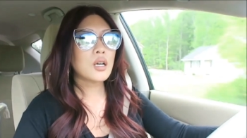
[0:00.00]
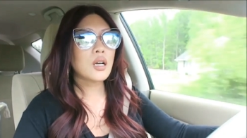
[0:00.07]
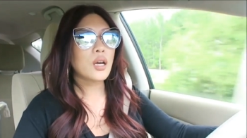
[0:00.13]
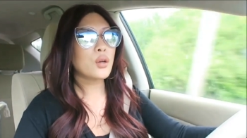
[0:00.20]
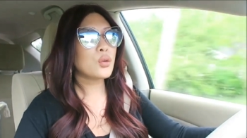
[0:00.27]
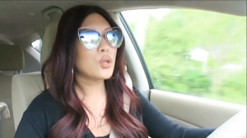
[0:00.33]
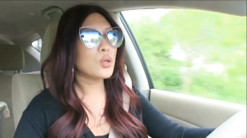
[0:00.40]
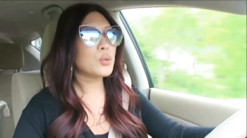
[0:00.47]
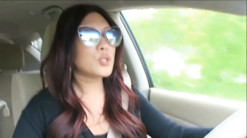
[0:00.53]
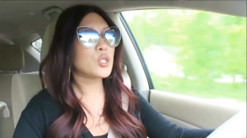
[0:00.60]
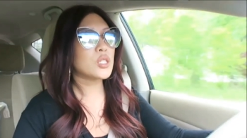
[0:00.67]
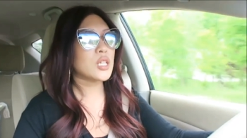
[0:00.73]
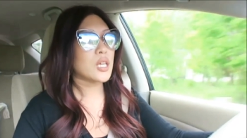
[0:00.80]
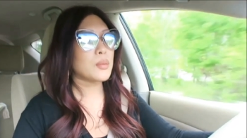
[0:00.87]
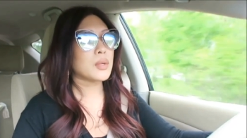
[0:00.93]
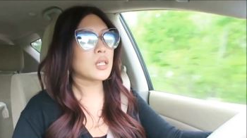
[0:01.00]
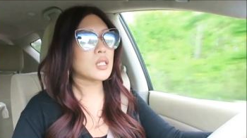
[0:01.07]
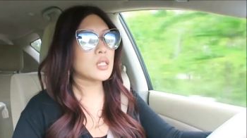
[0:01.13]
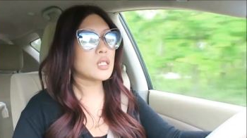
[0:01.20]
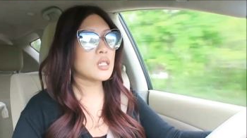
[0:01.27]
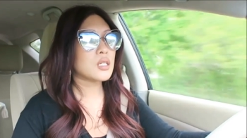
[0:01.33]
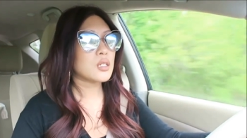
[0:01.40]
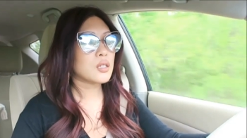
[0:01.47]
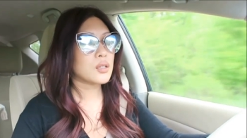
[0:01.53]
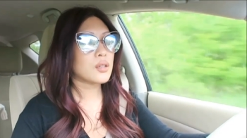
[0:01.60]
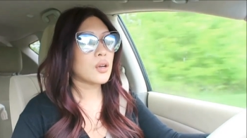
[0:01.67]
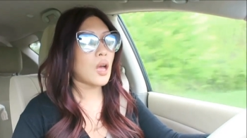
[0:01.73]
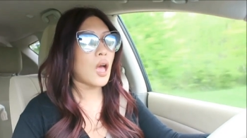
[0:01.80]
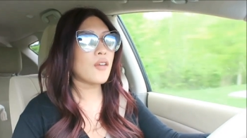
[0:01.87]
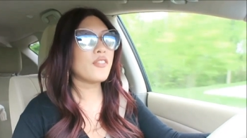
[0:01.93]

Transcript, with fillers: I don't know what we should name it.